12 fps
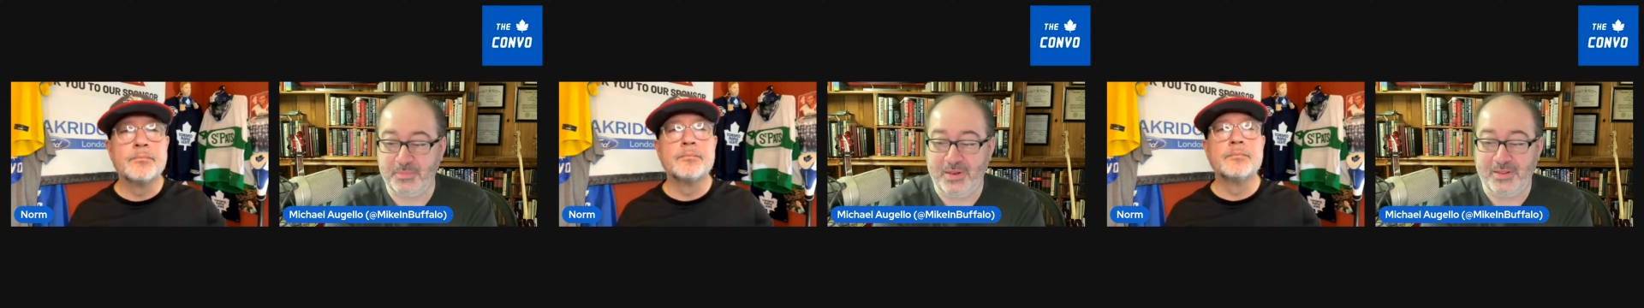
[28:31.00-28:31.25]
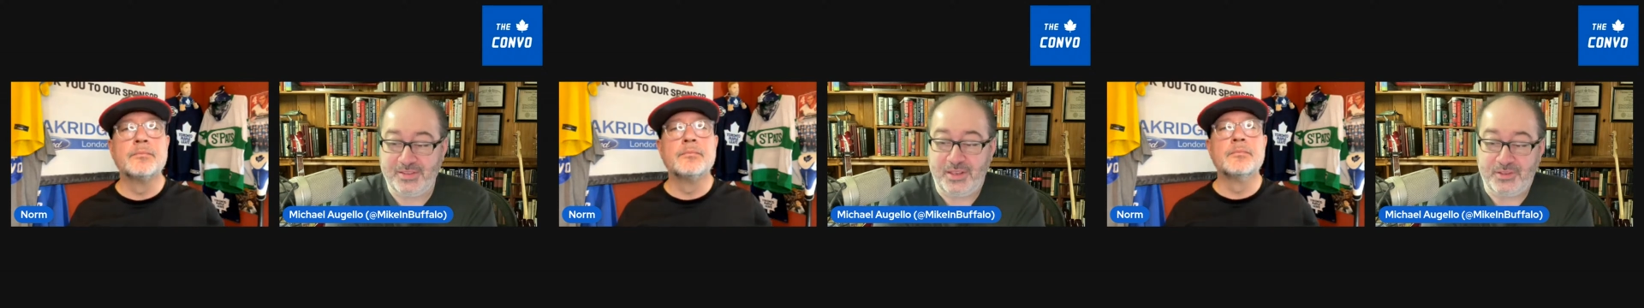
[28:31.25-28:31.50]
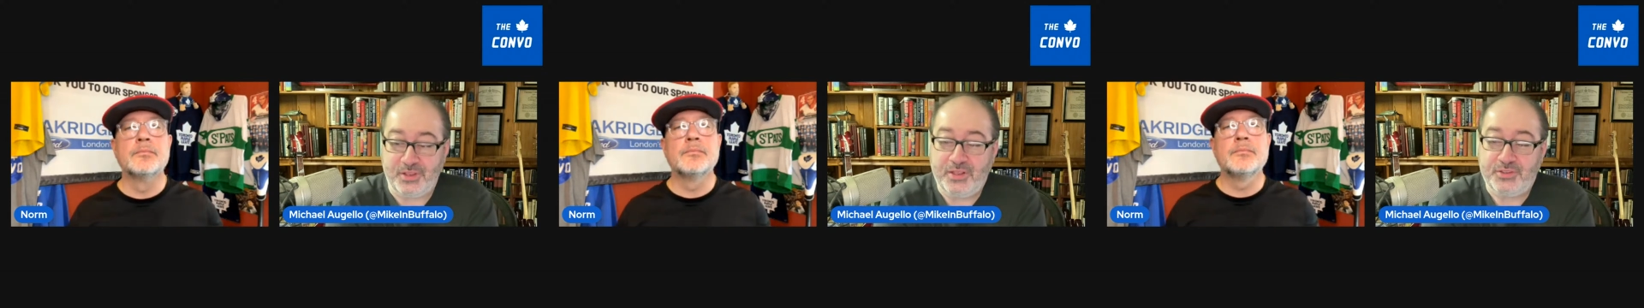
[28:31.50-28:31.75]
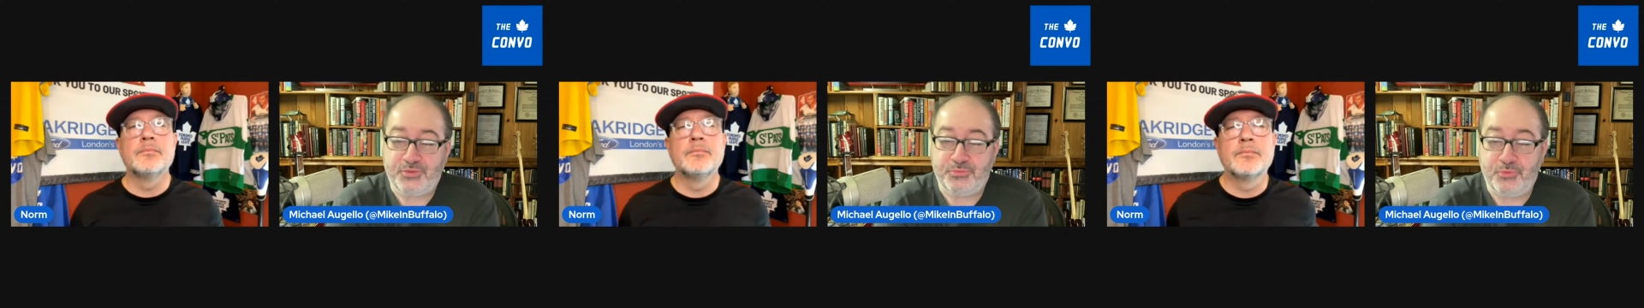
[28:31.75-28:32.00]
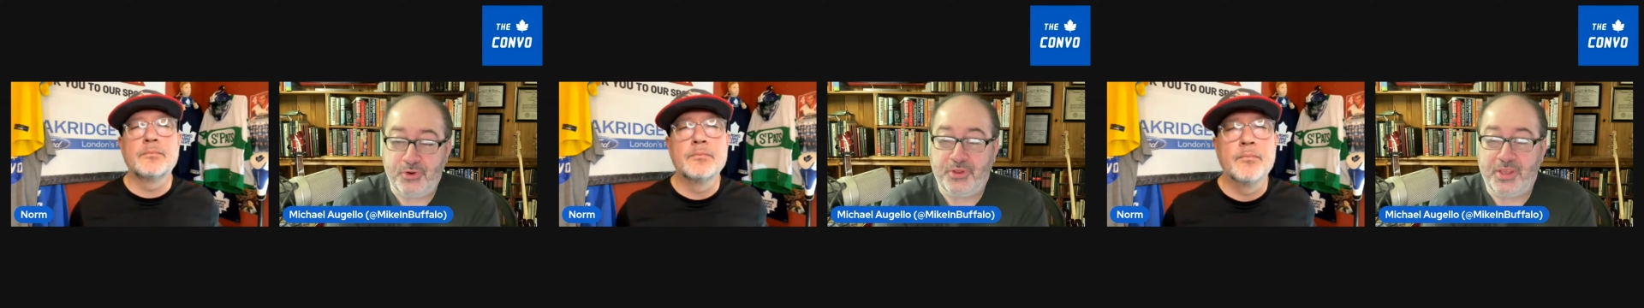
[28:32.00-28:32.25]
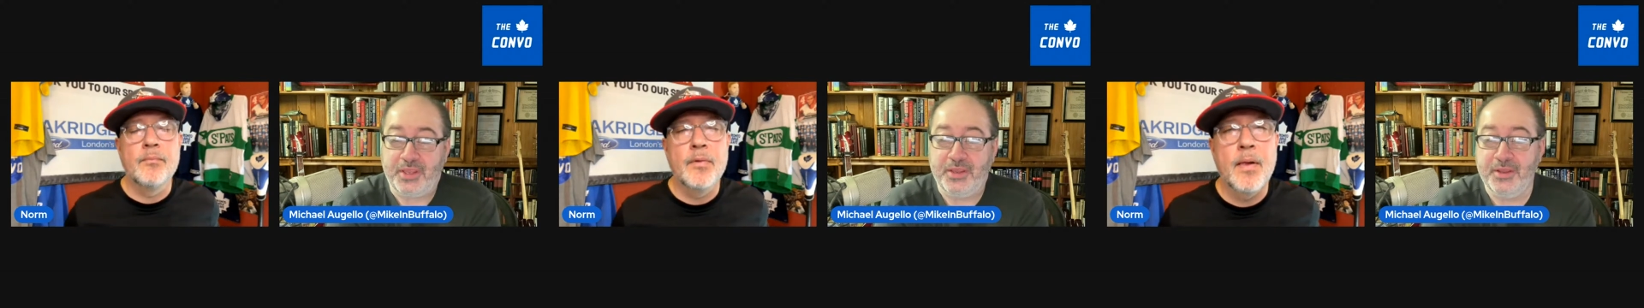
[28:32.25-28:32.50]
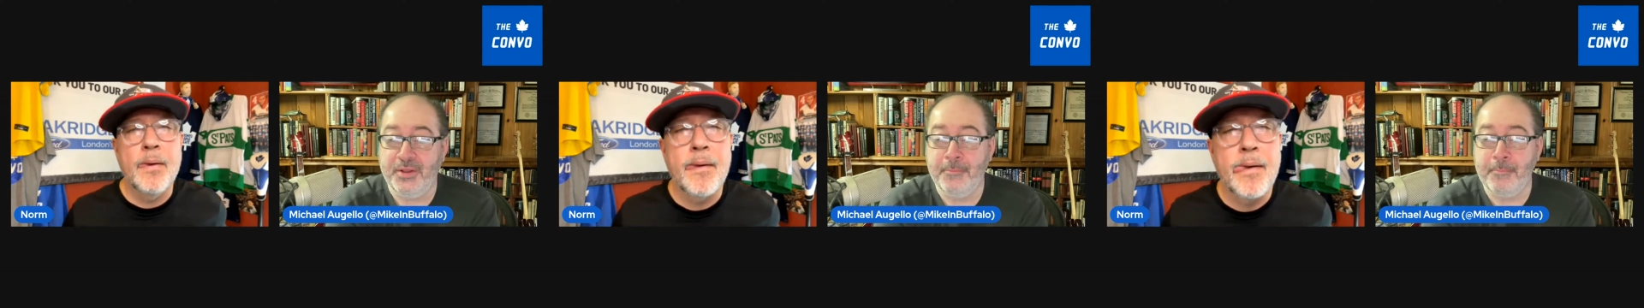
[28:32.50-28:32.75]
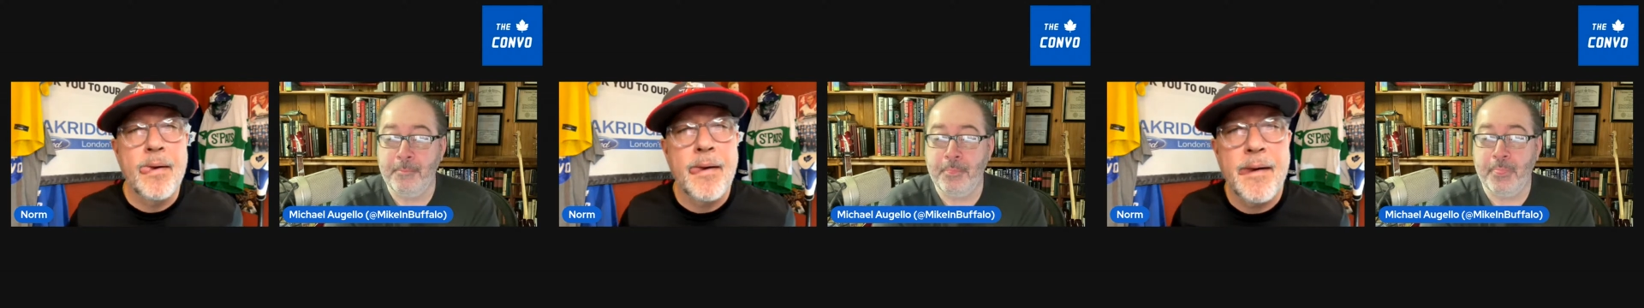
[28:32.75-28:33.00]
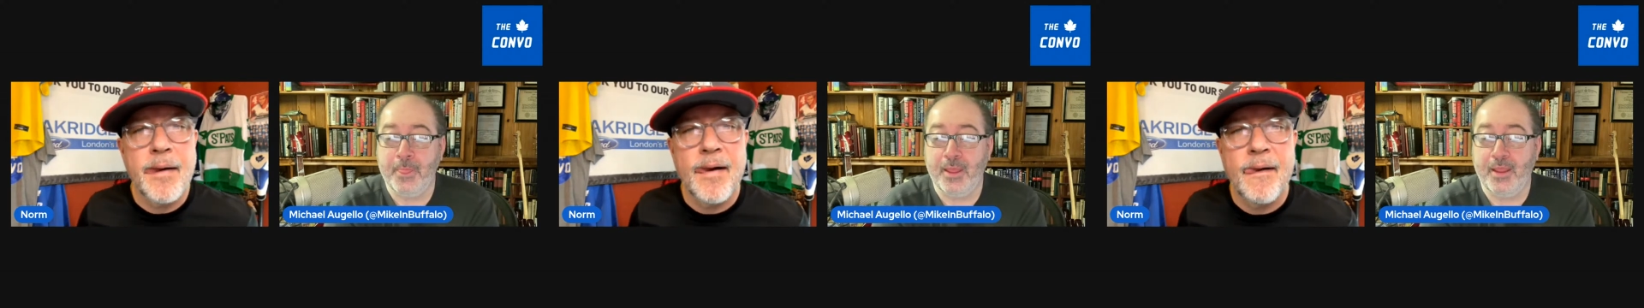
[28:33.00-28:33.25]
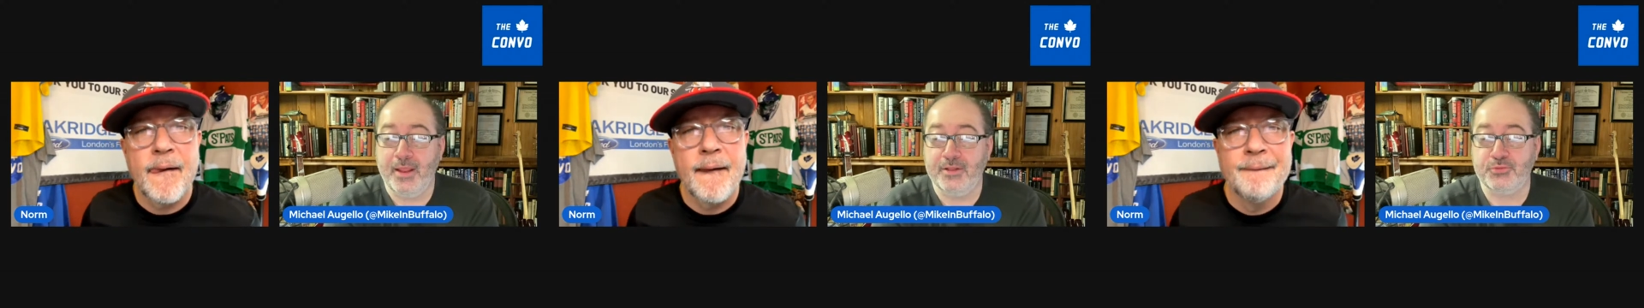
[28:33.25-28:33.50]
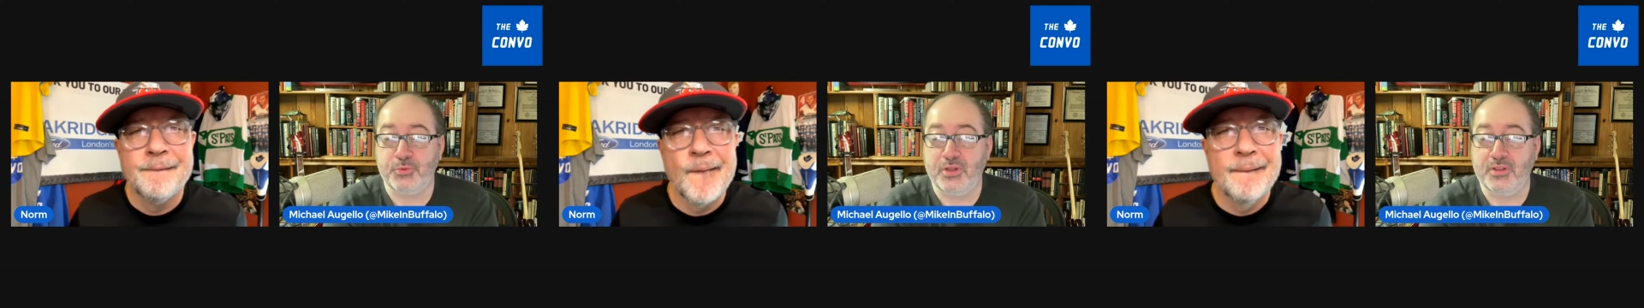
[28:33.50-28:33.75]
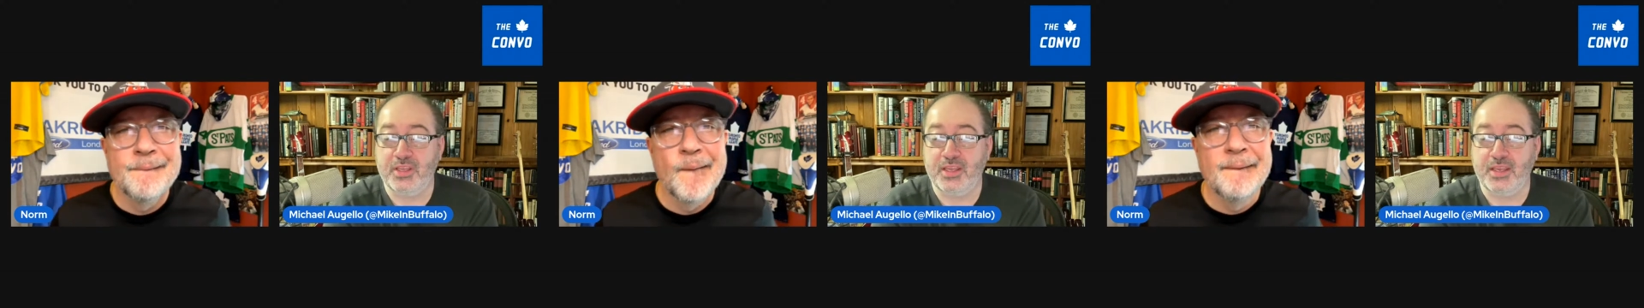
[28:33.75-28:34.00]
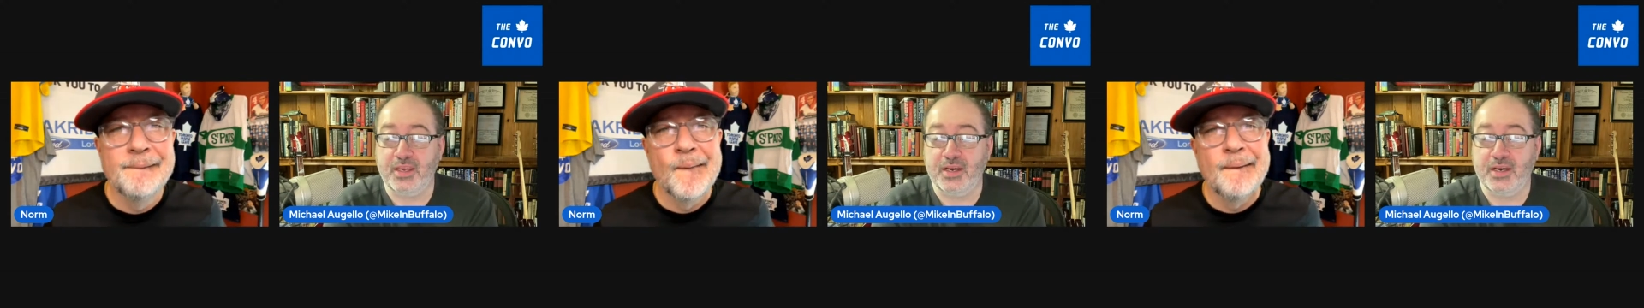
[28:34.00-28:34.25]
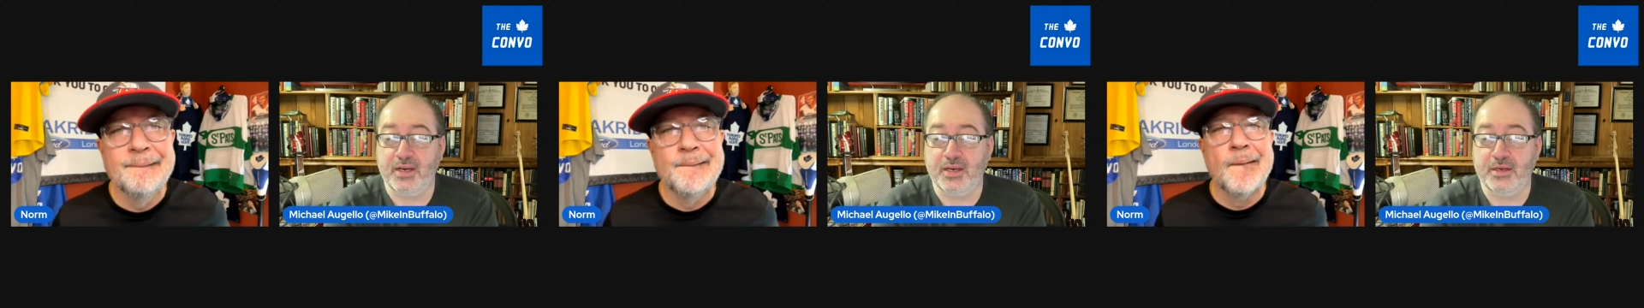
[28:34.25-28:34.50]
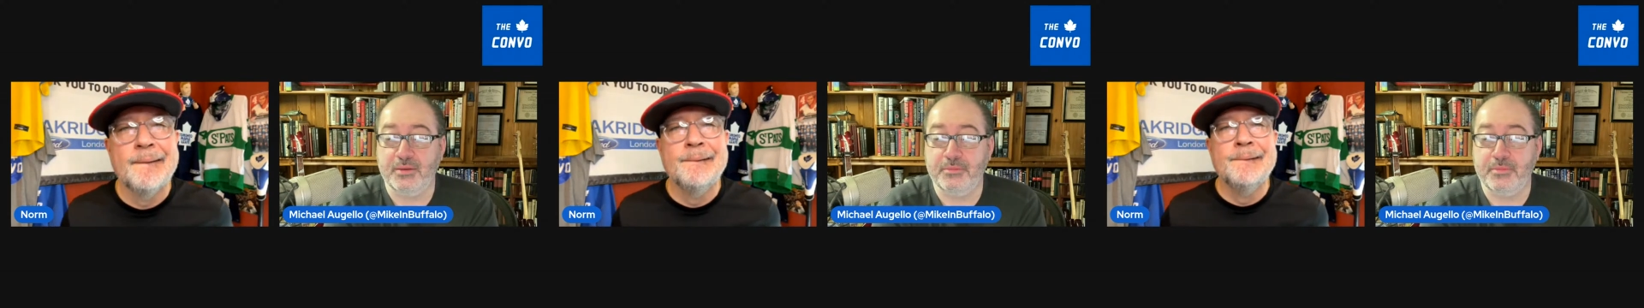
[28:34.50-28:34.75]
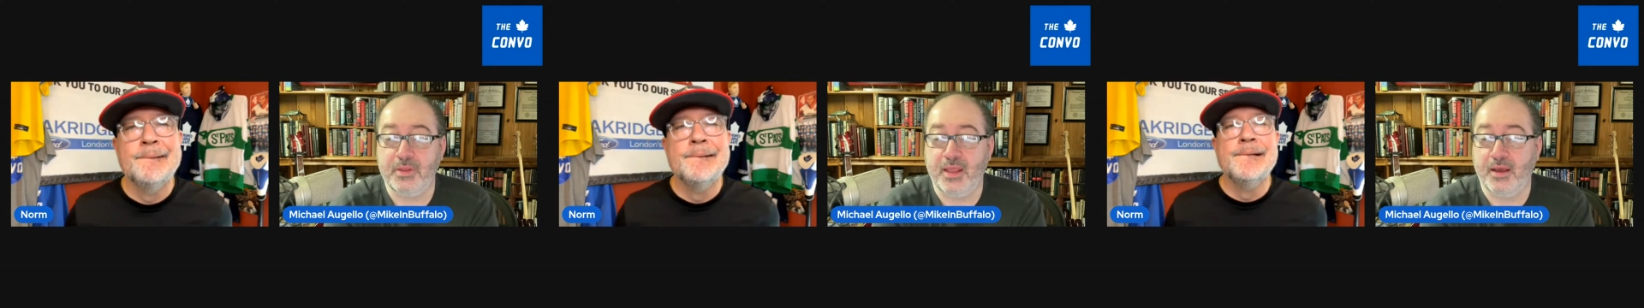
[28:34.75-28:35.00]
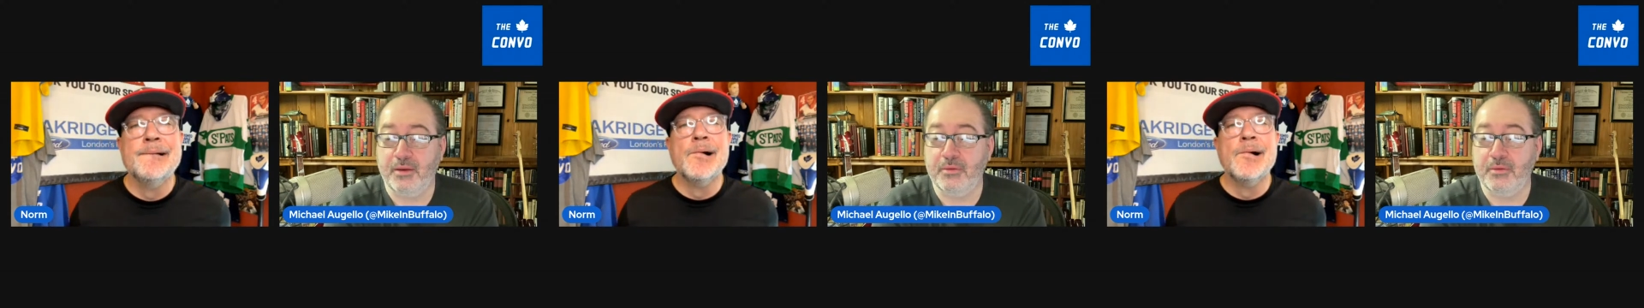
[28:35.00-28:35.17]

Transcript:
Speaker 1: but it's it's it's really it's really uh yeah